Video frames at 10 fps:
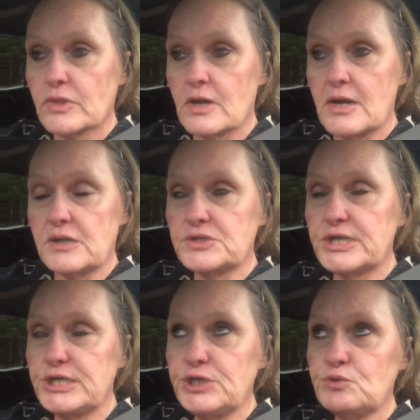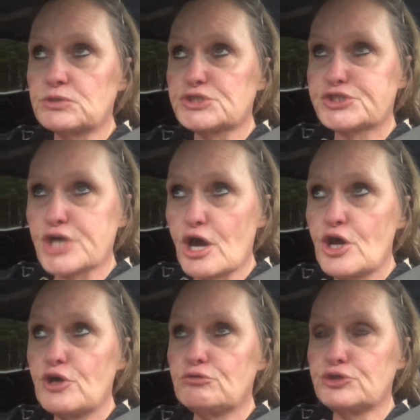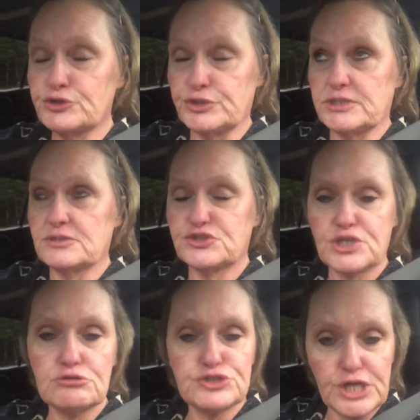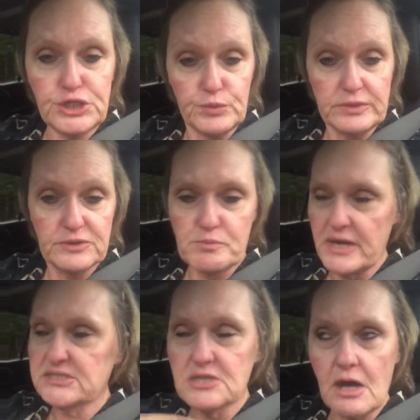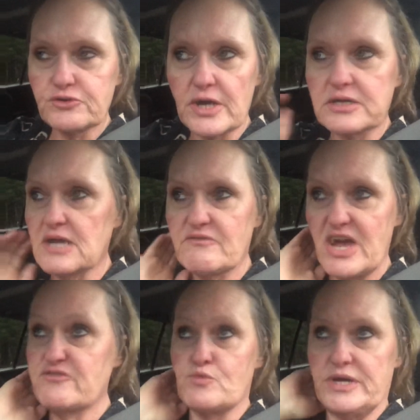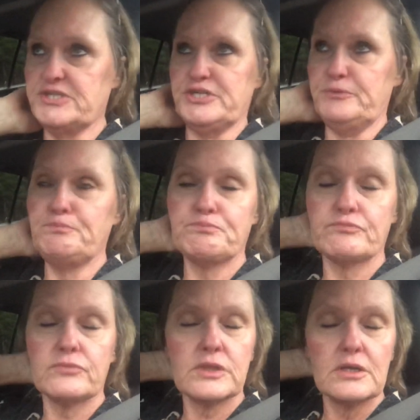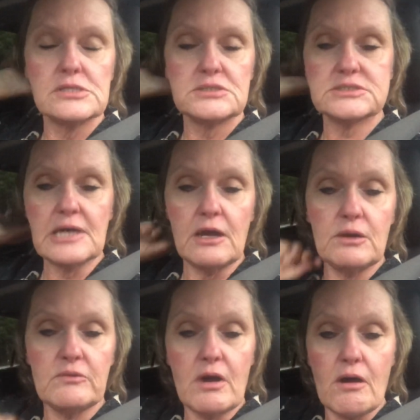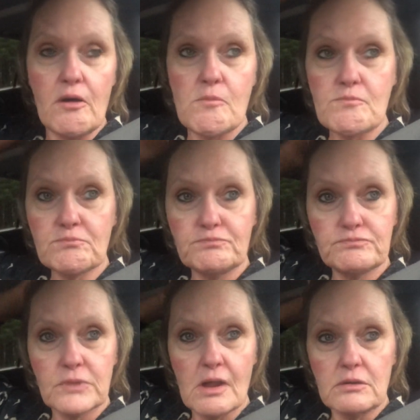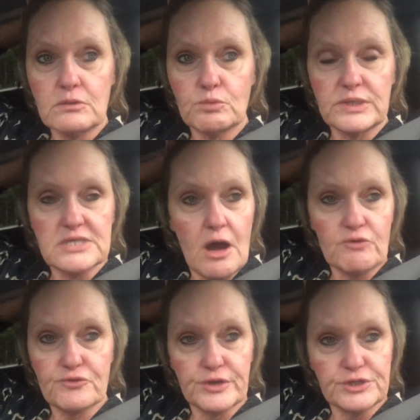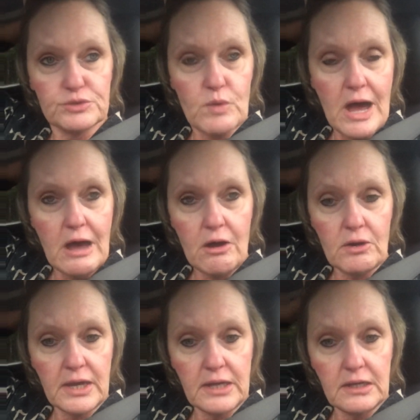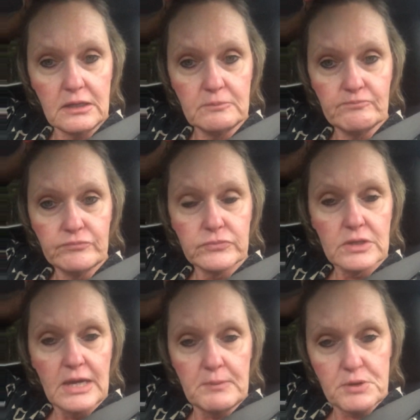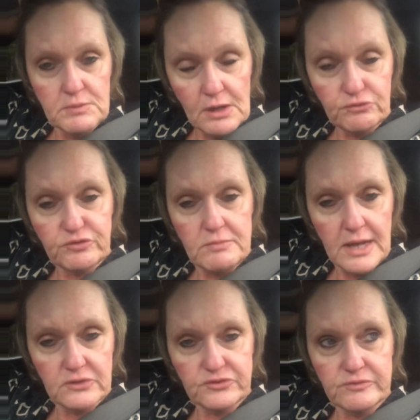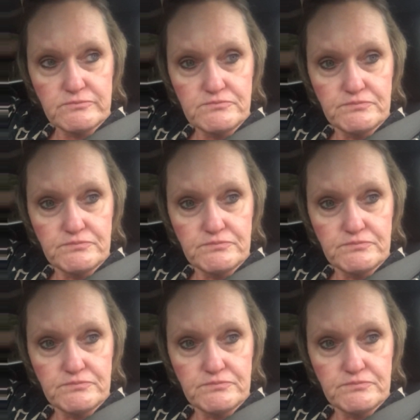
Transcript: And he was so good, so genuine, the best doctor I've ever went to. So we talked for a good while, and he put me on some medicine.